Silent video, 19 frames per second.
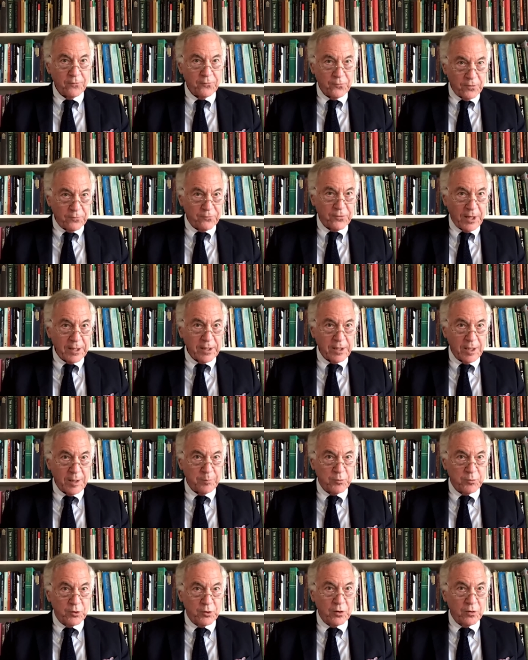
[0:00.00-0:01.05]
they keep
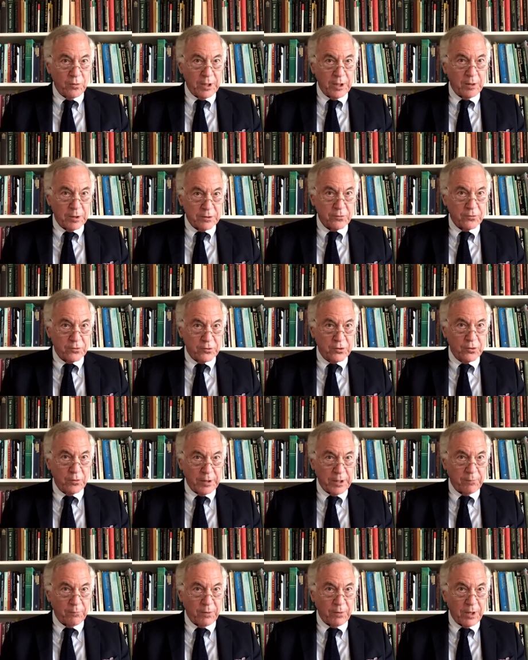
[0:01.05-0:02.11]
doing what they're doing
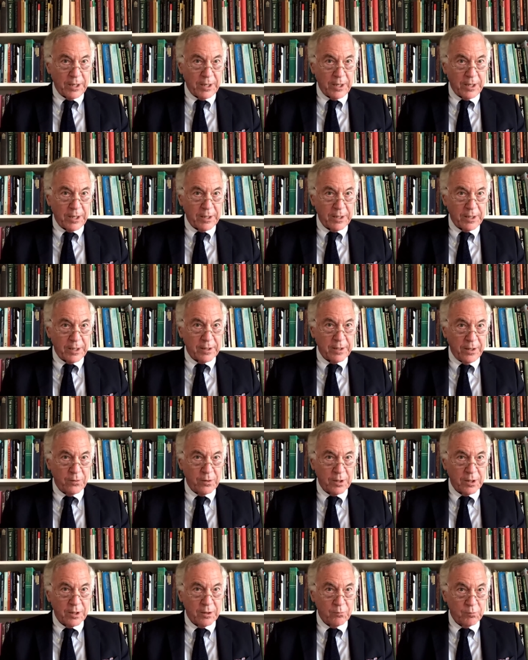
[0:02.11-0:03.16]
right now,
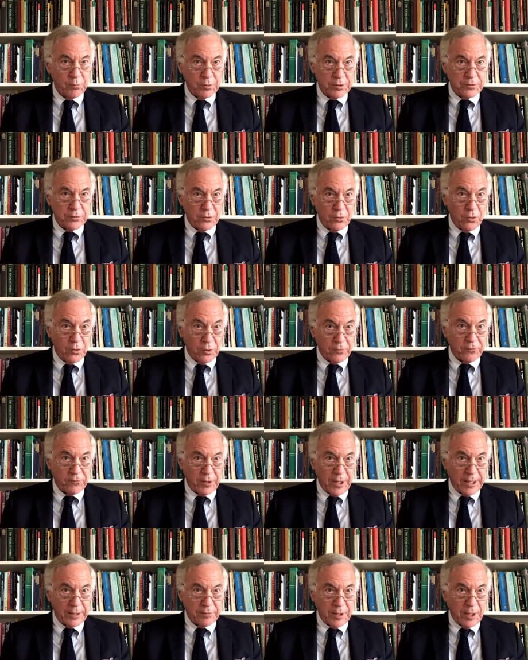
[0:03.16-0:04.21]
which it looks like they
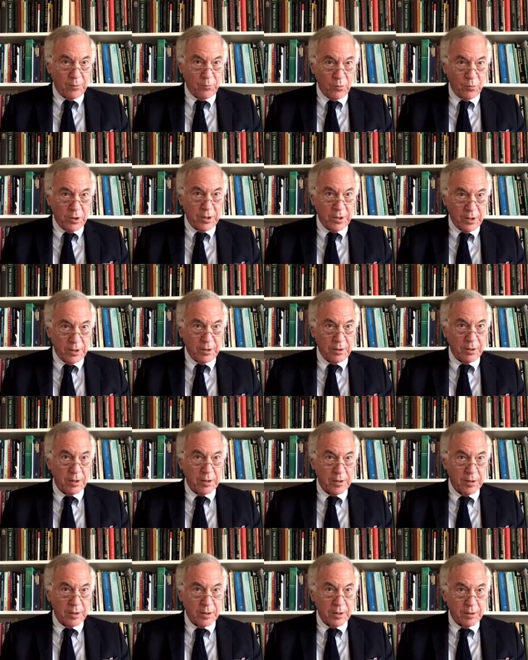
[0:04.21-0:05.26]
will
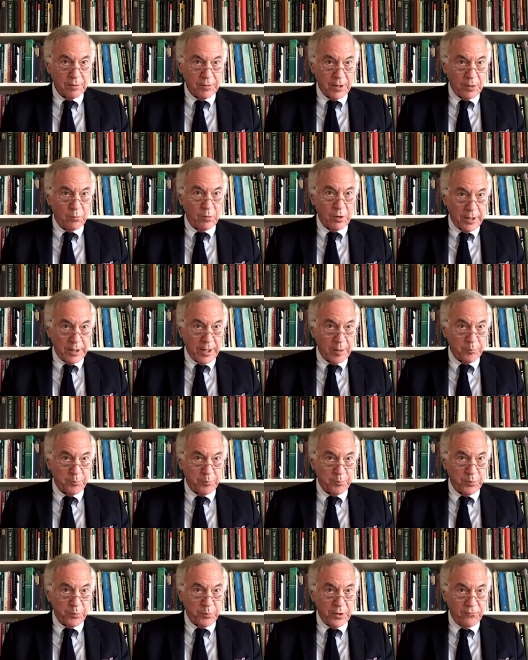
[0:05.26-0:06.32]
not
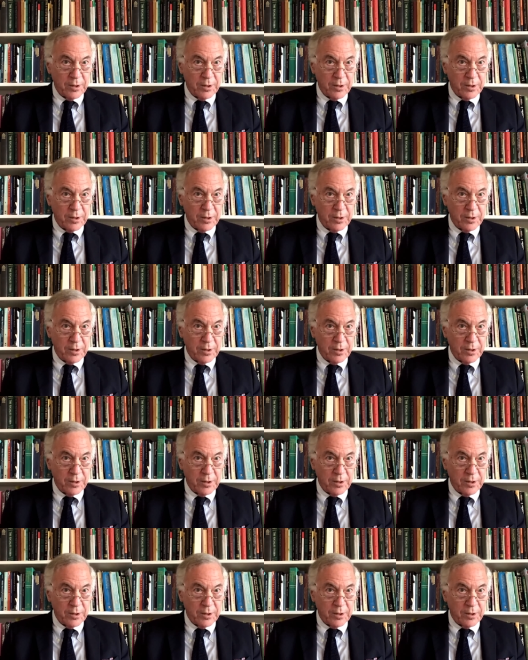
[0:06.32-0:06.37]
pivot,